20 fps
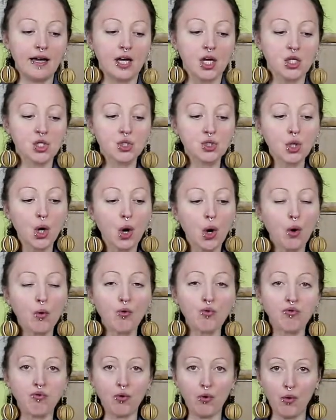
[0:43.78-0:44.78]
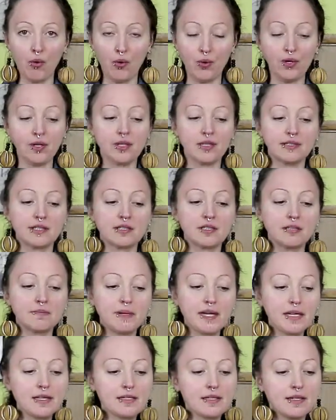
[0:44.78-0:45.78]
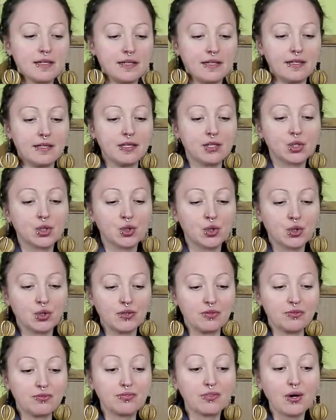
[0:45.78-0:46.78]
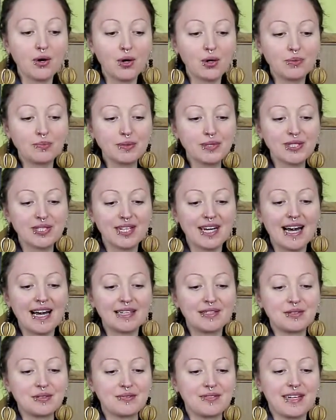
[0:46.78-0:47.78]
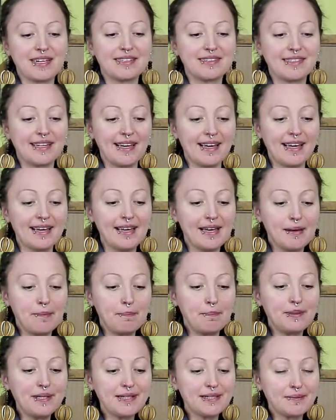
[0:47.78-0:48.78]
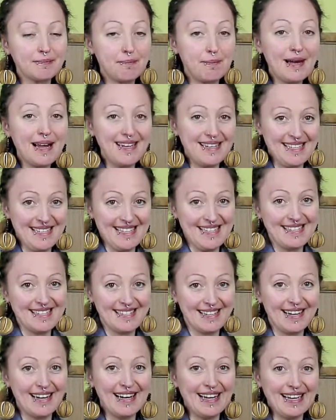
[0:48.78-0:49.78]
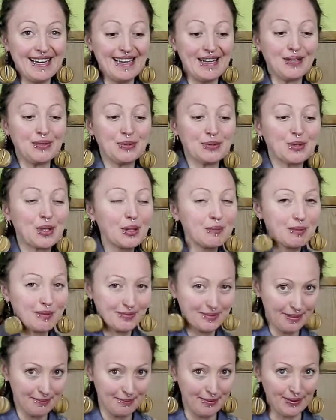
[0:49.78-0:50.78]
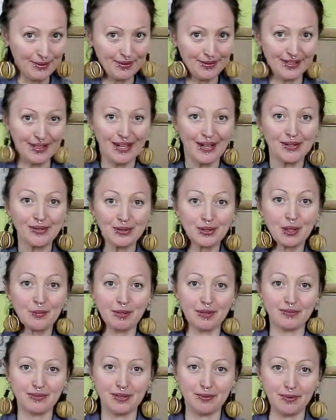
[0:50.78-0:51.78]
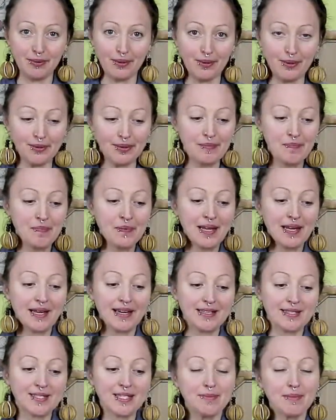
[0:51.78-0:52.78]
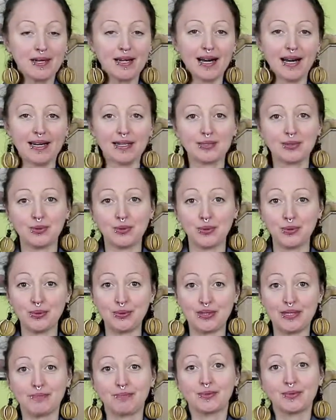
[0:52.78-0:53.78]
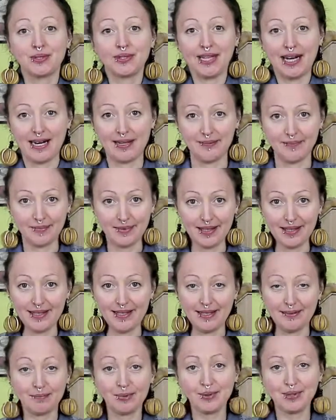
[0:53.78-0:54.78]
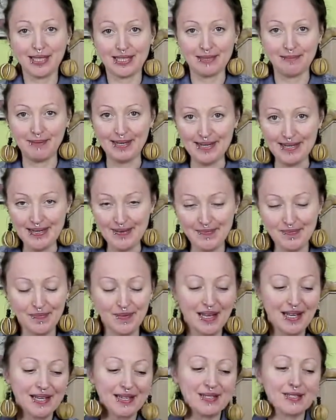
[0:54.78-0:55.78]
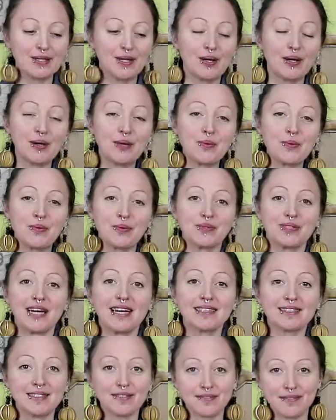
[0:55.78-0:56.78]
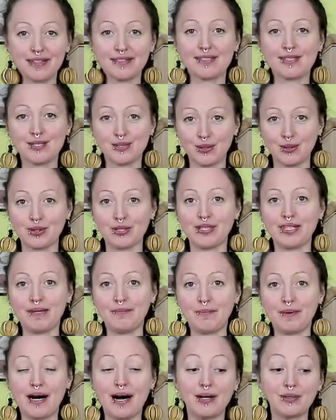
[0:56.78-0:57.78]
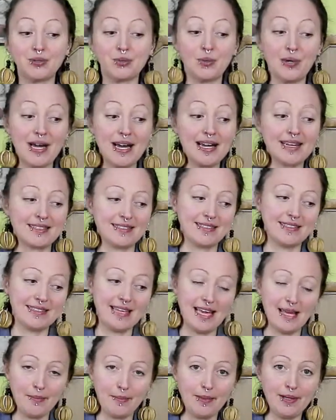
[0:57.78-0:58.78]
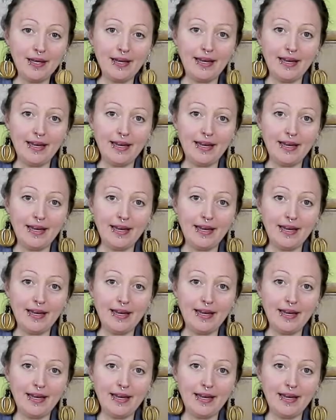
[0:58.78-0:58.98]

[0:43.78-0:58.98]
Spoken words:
so full that it basically forms kind of like the big belly on top of the bowl, similar to the Buddha's belly. So that's the funny story about where the name